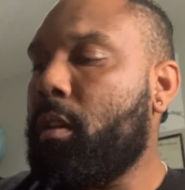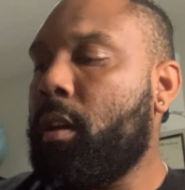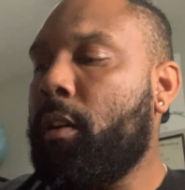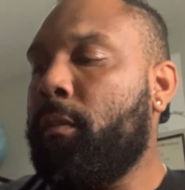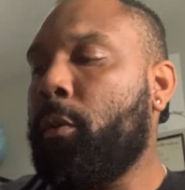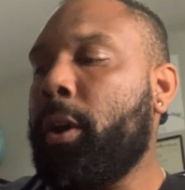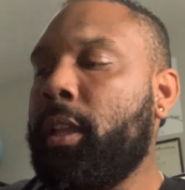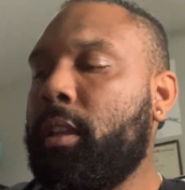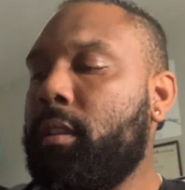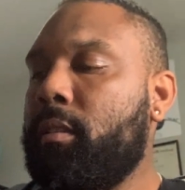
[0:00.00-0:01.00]

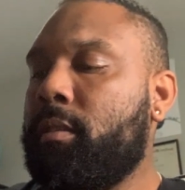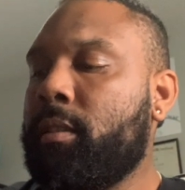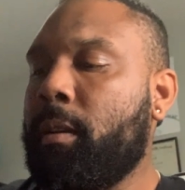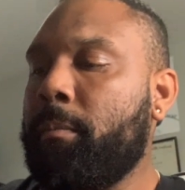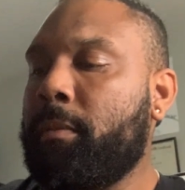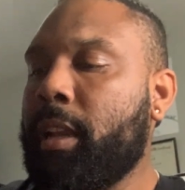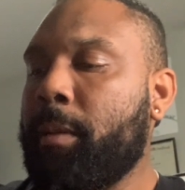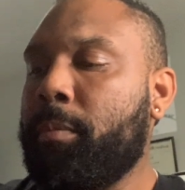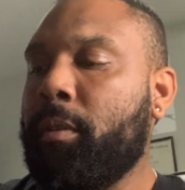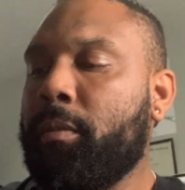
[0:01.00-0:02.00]
avoided some
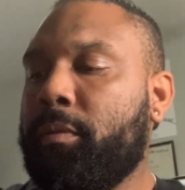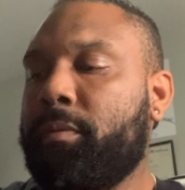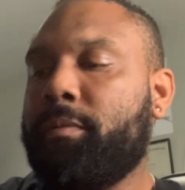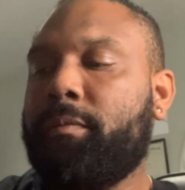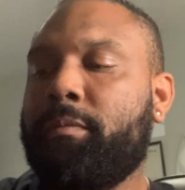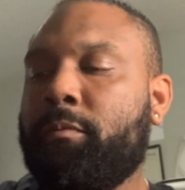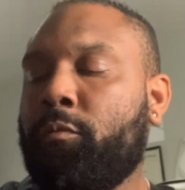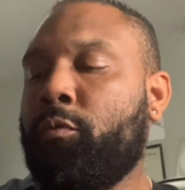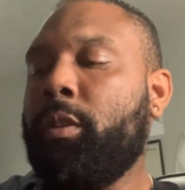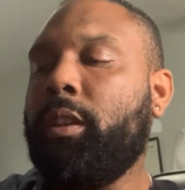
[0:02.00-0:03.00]
type of
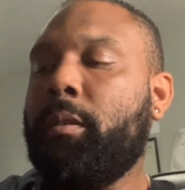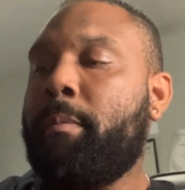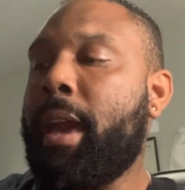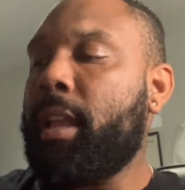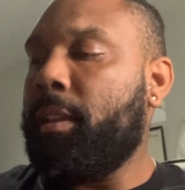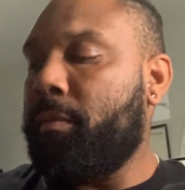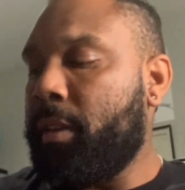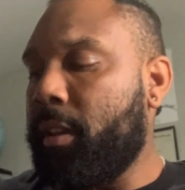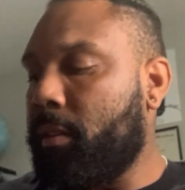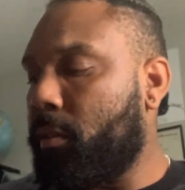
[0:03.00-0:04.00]
really bad
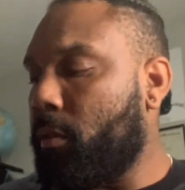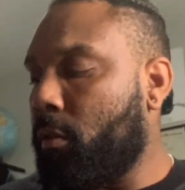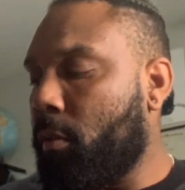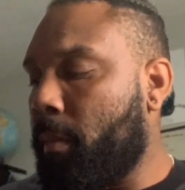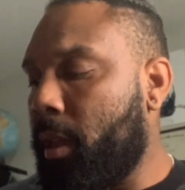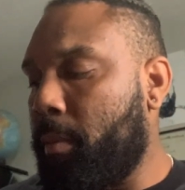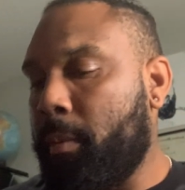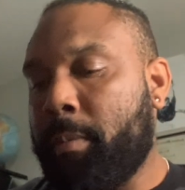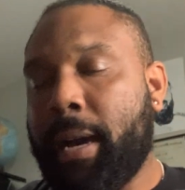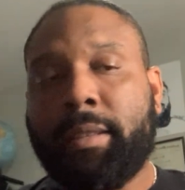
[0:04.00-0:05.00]
event, or maybe
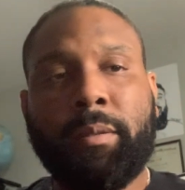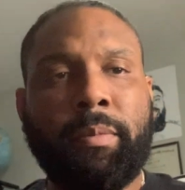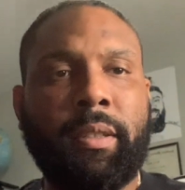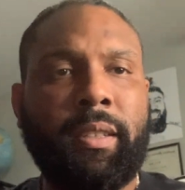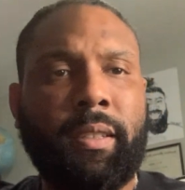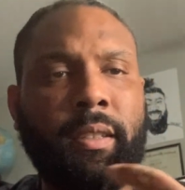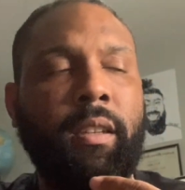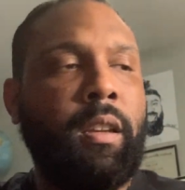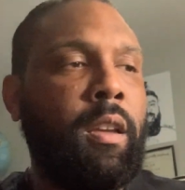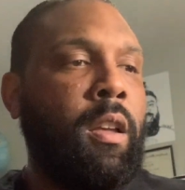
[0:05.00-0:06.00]
possibly
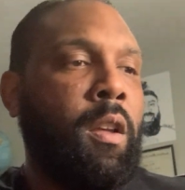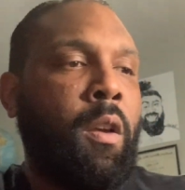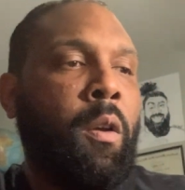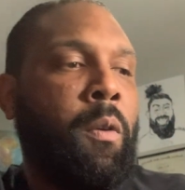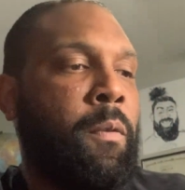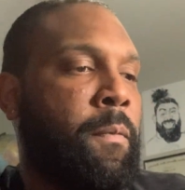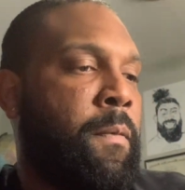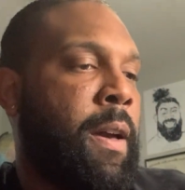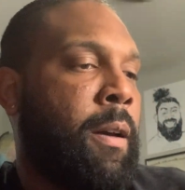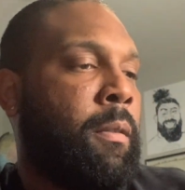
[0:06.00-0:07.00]

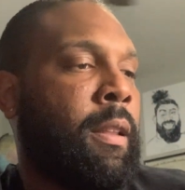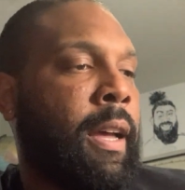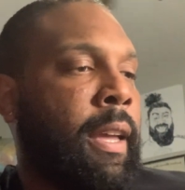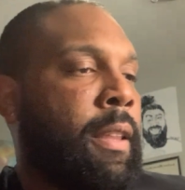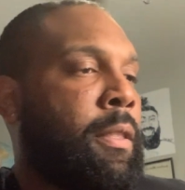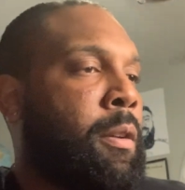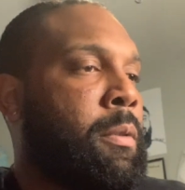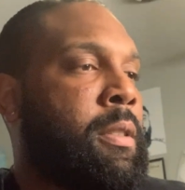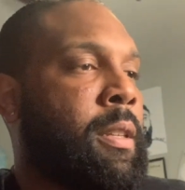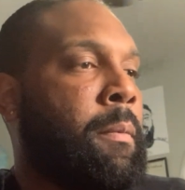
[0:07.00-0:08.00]
felt like there
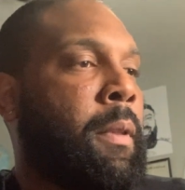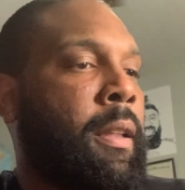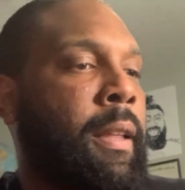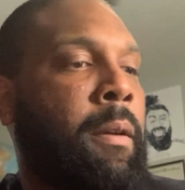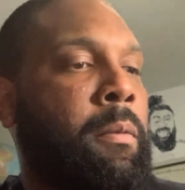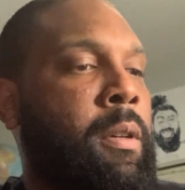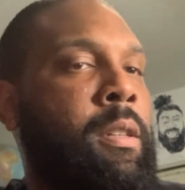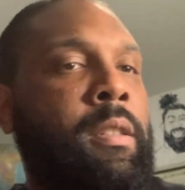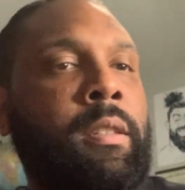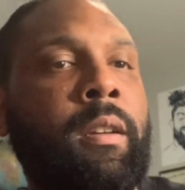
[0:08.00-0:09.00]
was something that
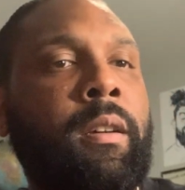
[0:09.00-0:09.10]
was